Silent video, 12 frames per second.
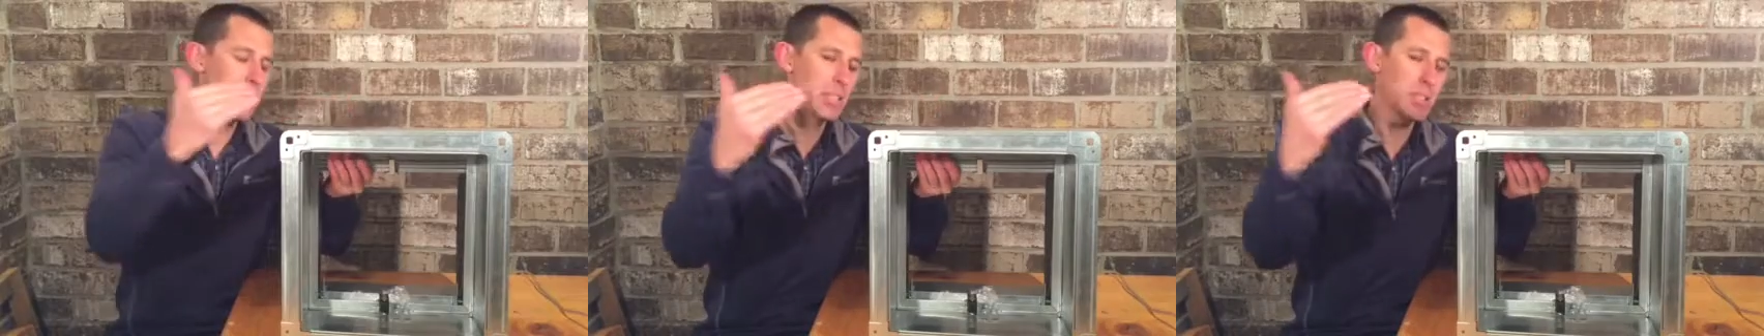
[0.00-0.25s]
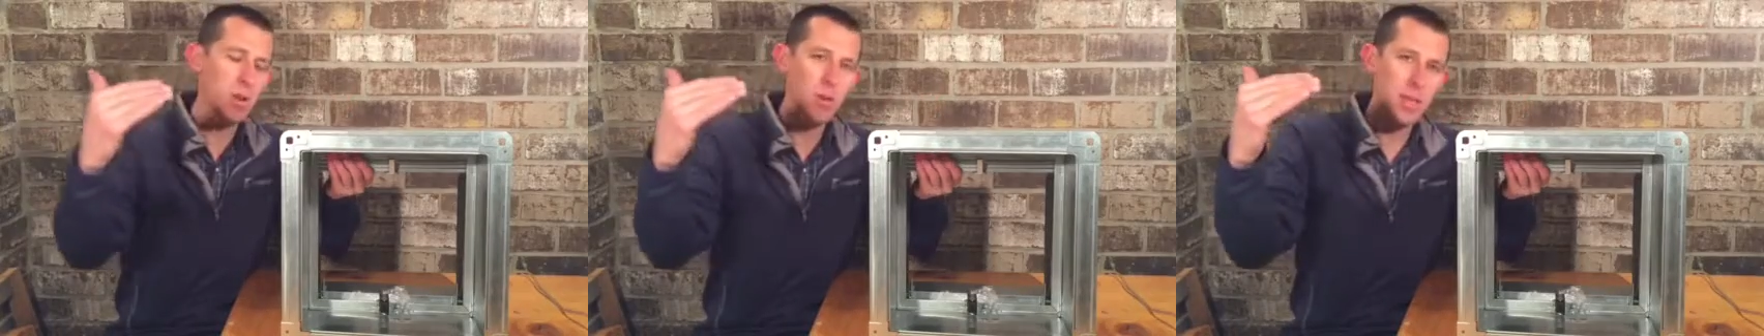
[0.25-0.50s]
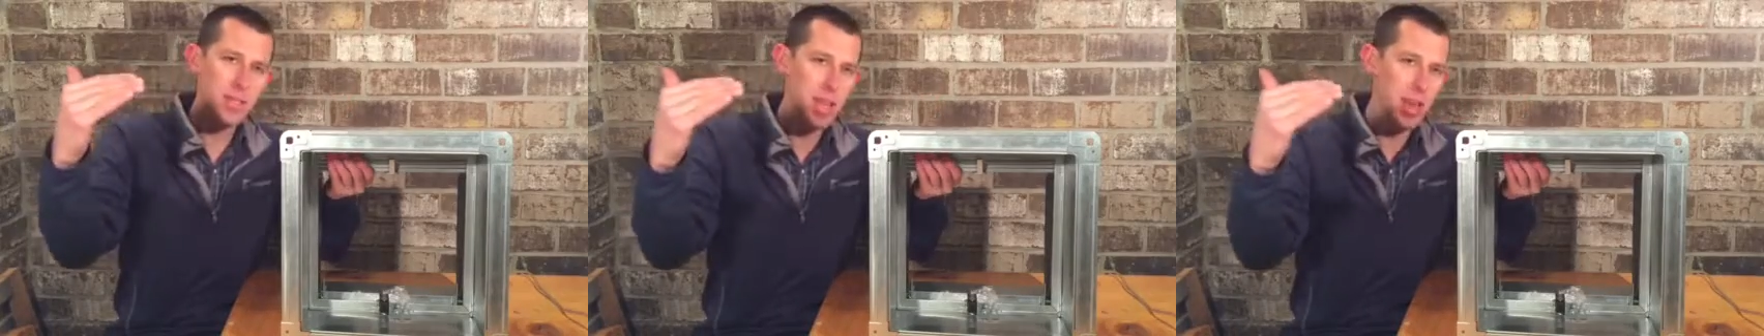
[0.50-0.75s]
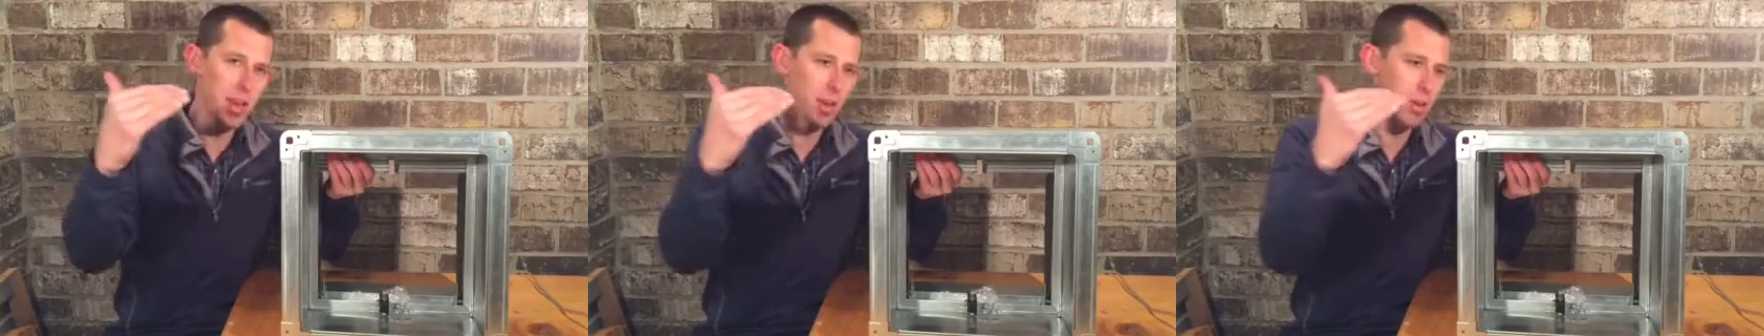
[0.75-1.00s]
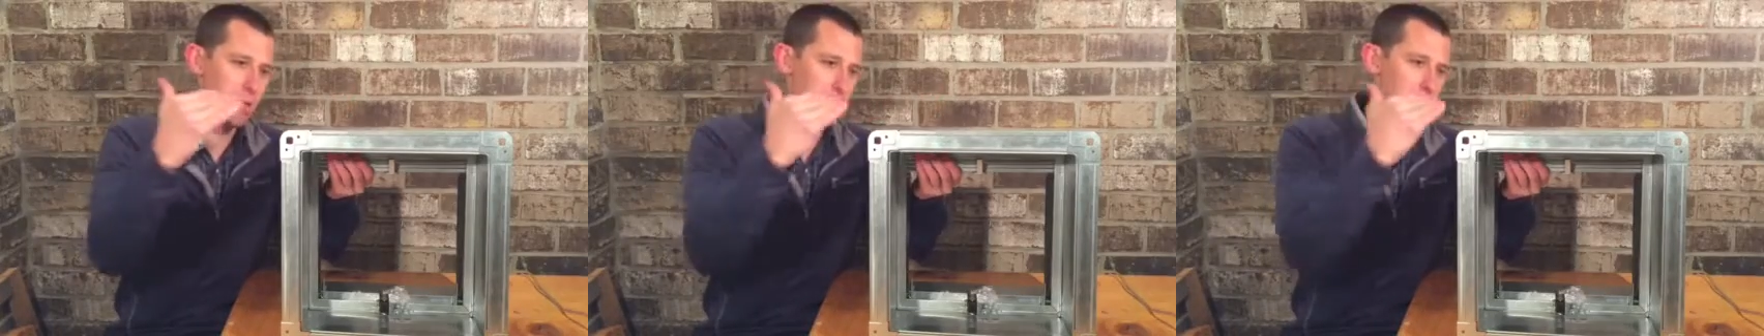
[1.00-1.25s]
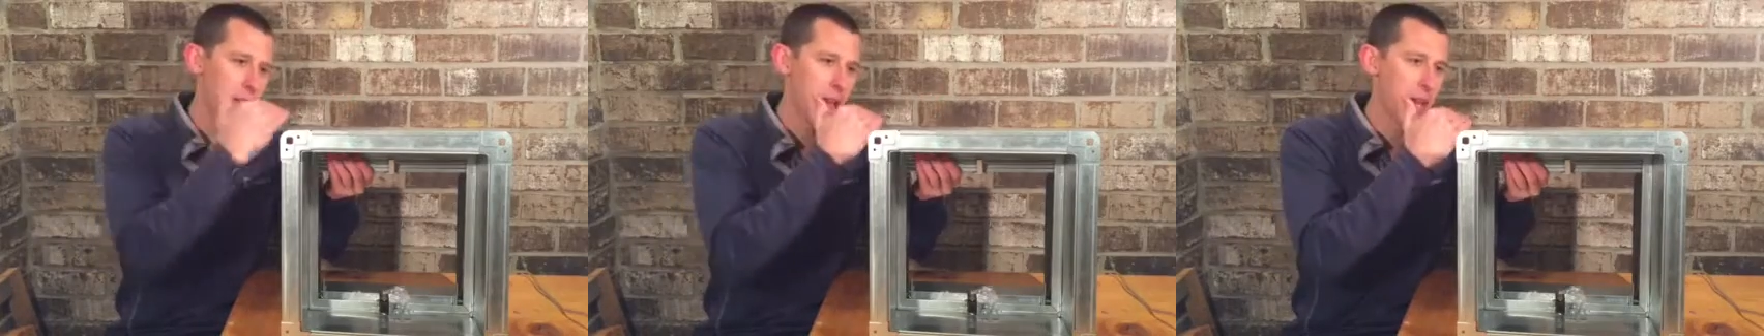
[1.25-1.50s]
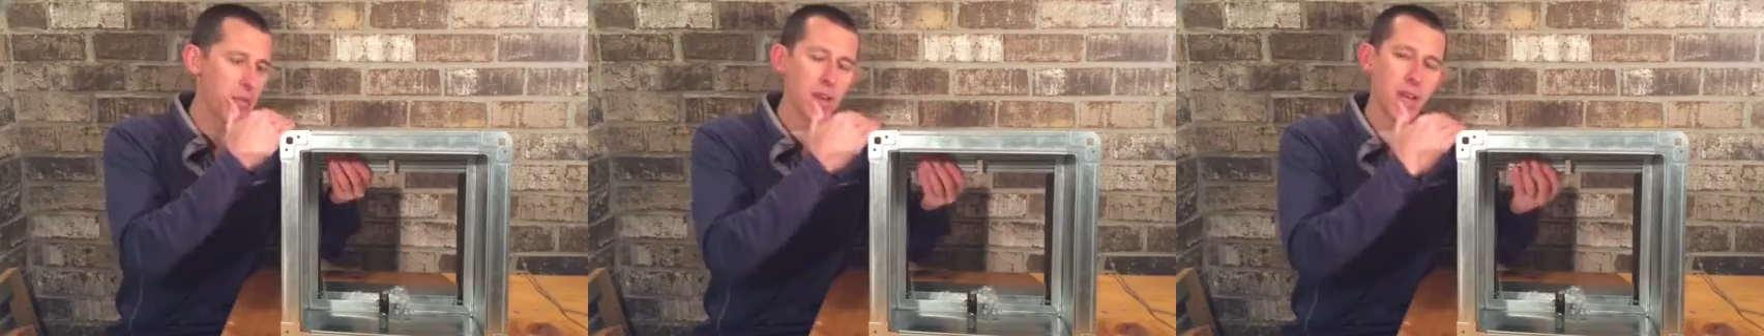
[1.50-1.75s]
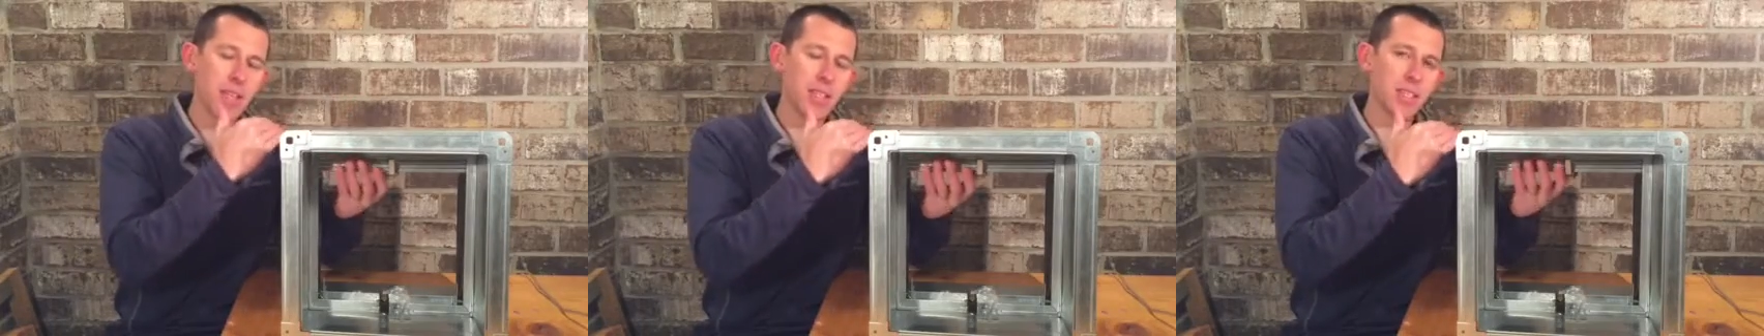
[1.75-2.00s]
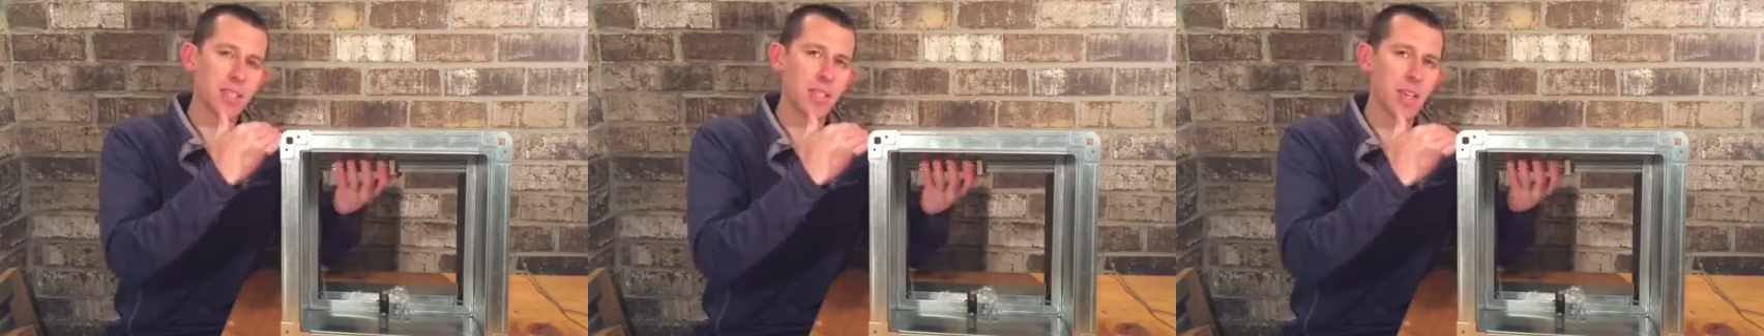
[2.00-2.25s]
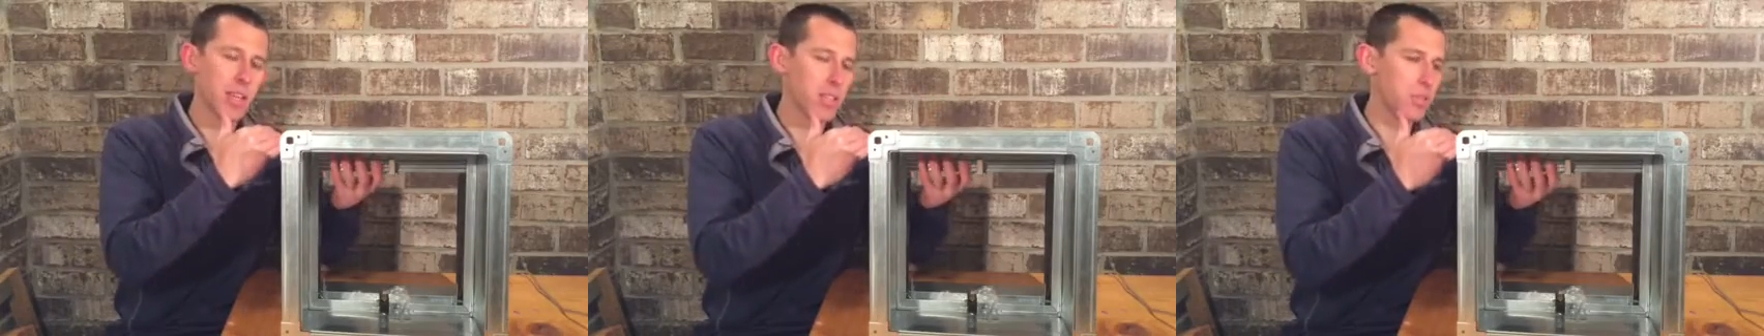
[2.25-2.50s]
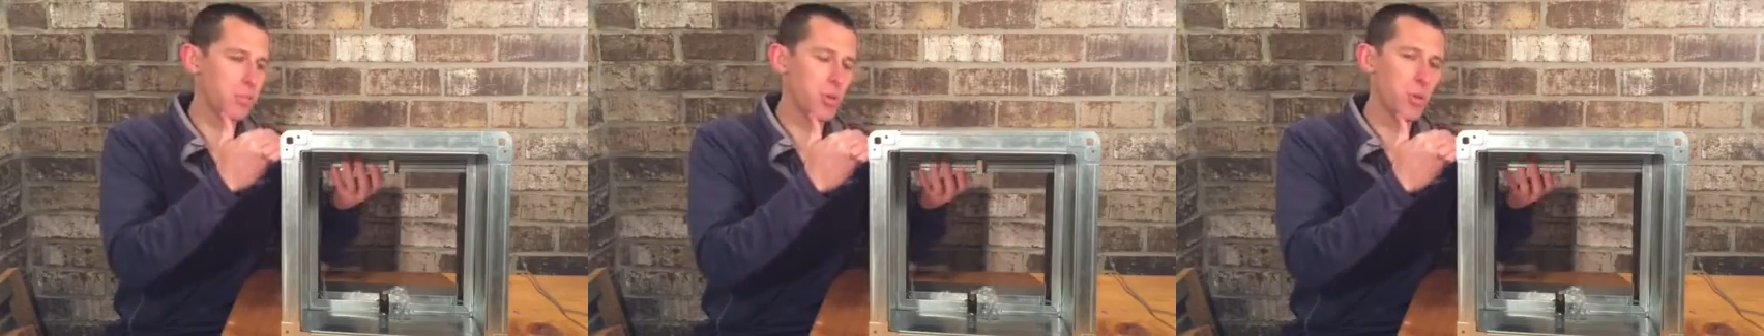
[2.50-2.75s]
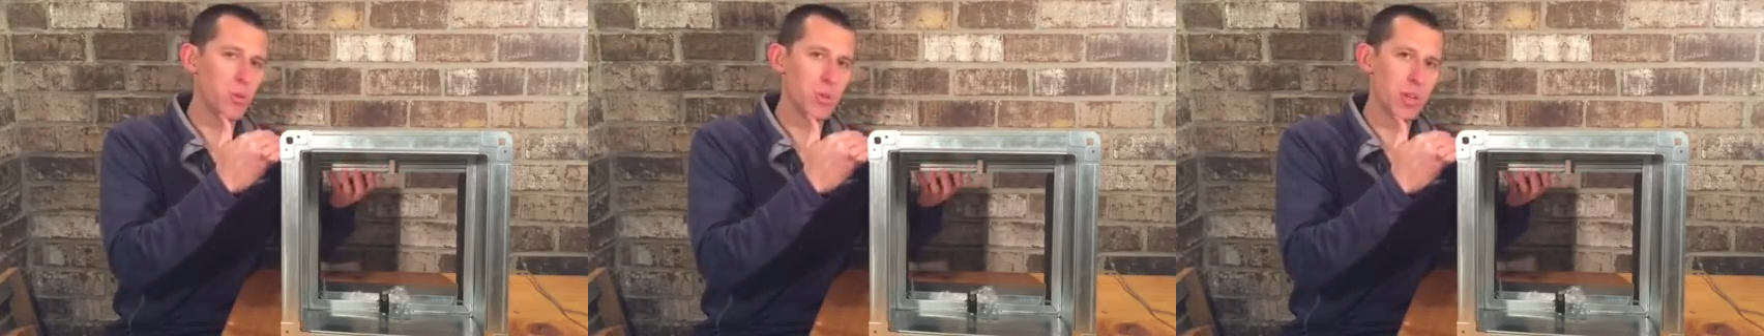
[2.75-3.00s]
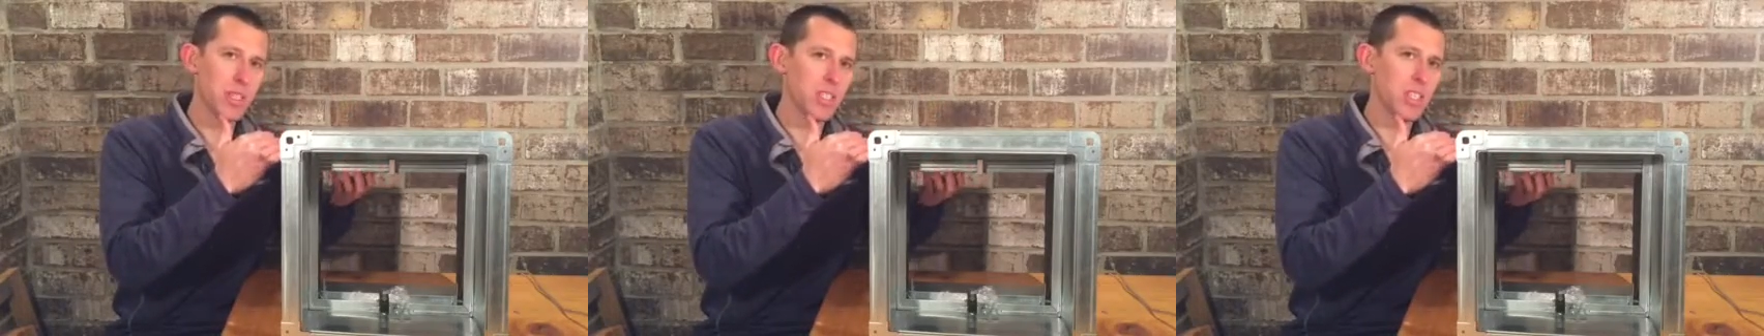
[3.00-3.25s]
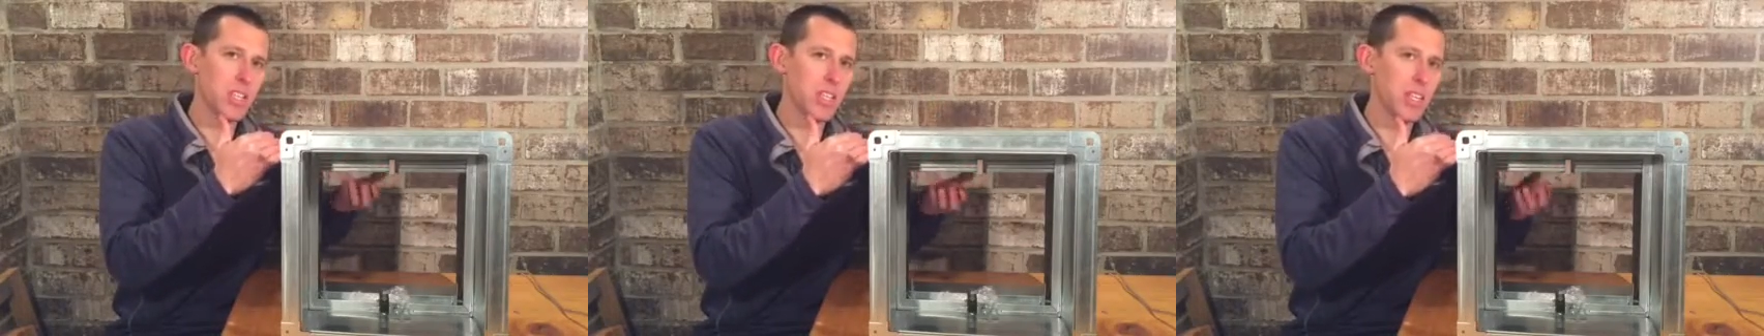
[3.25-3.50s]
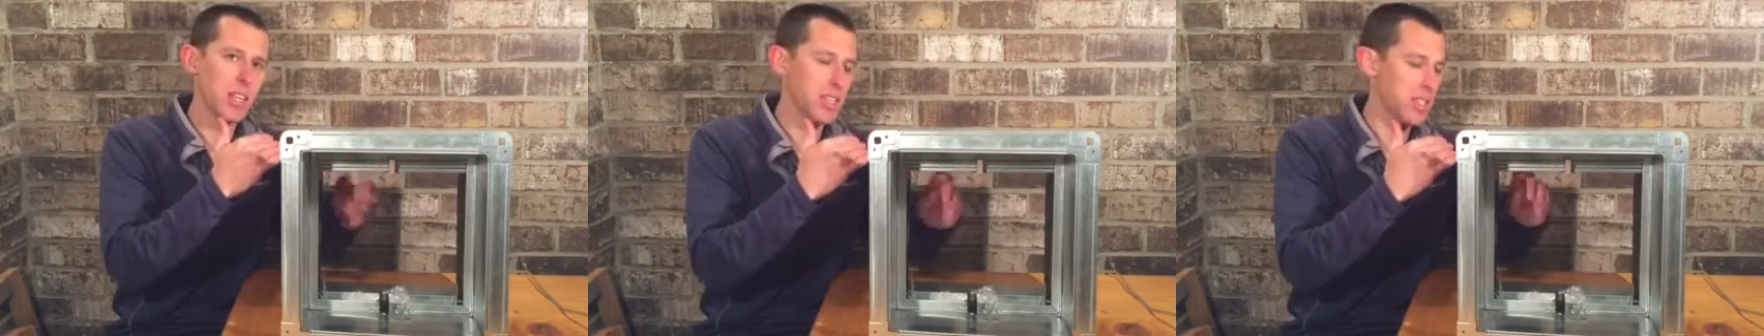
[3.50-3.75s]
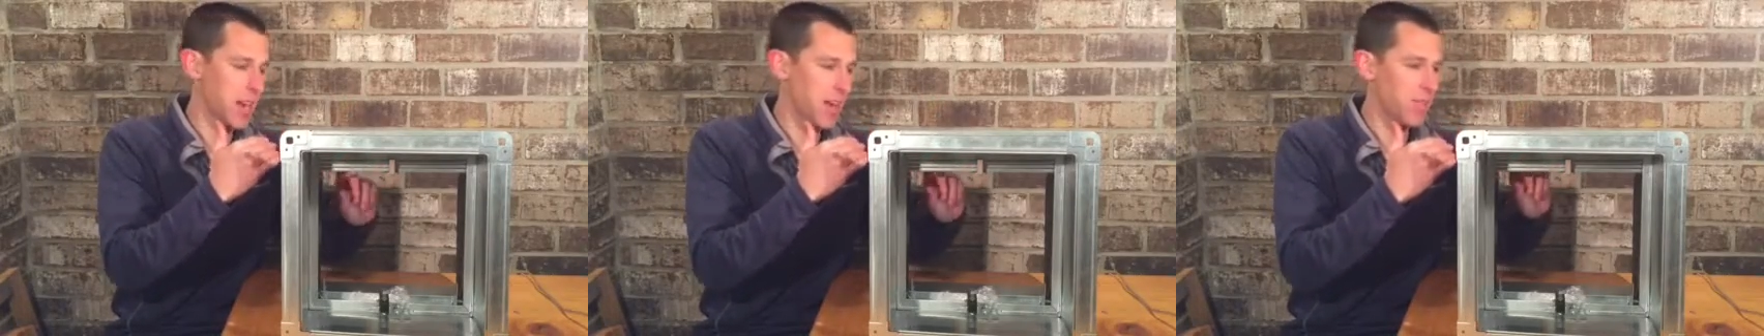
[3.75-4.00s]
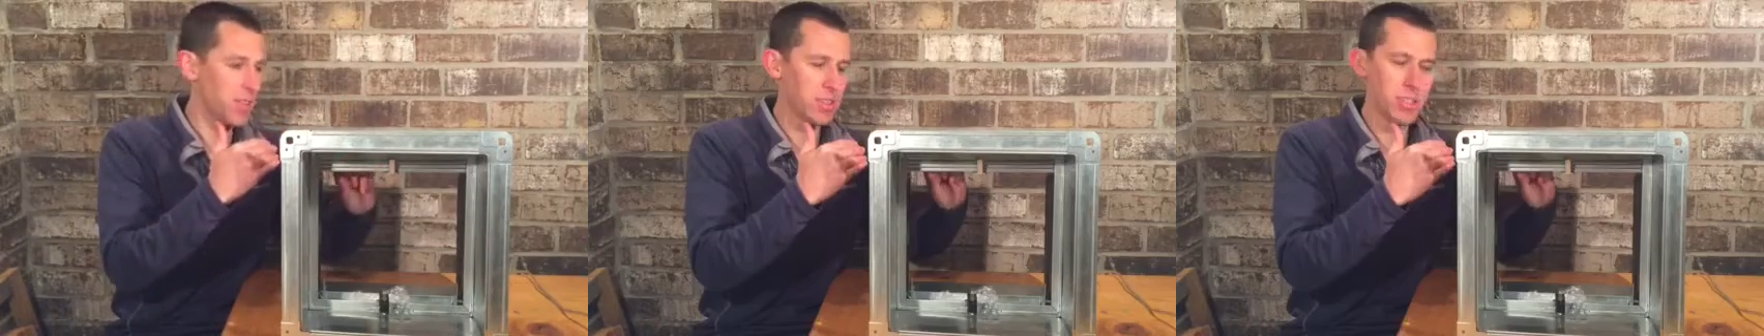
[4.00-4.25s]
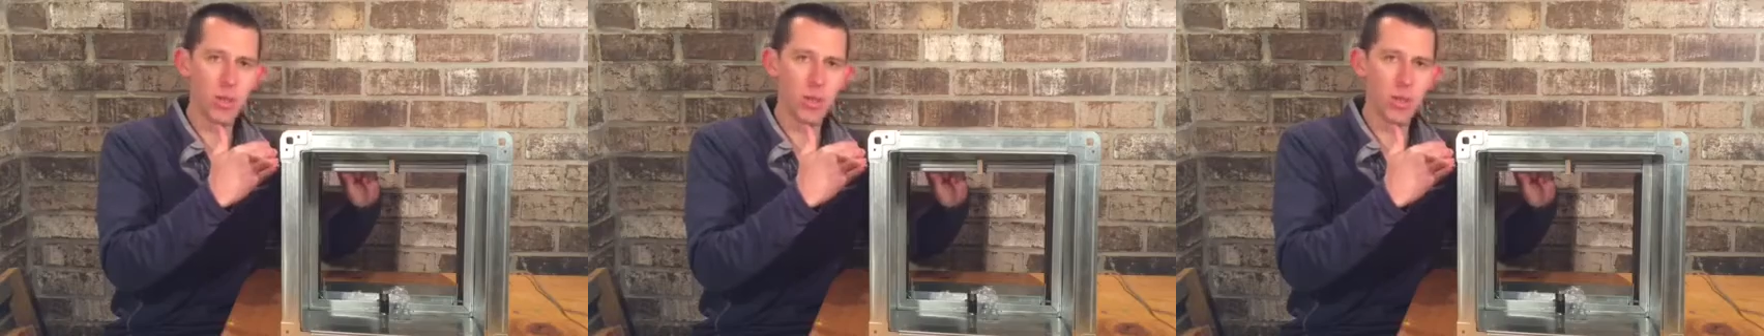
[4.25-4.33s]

So as the air comes down, it's got a smooth transition and it doesn't have this,